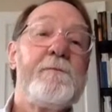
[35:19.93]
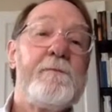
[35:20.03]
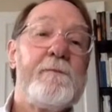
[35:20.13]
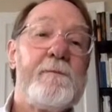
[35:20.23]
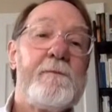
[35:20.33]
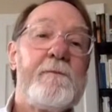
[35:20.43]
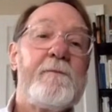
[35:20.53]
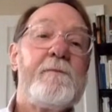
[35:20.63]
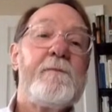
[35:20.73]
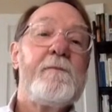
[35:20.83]

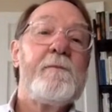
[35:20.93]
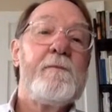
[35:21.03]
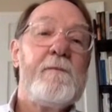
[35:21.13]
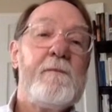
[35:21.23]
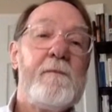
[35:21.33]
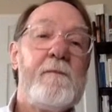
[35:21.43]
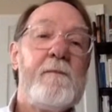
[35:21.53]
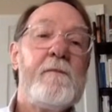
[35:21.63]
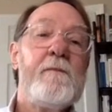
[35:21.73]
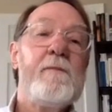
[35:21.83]

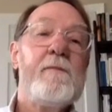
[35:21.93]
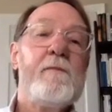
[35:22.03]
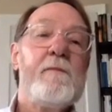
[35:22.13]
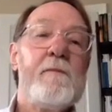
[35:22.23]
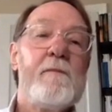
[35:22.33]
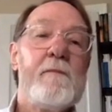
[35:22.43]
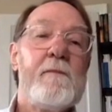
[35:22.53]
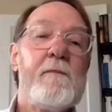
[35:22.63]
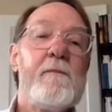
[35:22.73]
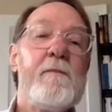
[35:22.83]

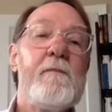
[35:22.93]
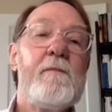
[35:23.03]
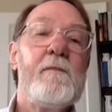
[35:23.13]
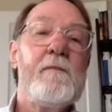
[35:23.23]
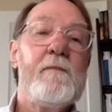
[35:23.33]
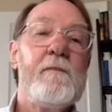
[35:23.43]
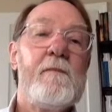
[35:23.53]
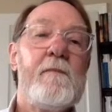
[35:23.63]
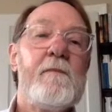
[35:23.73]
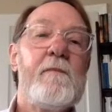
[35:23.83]

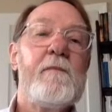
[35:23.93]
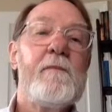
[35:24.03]
(not speaking)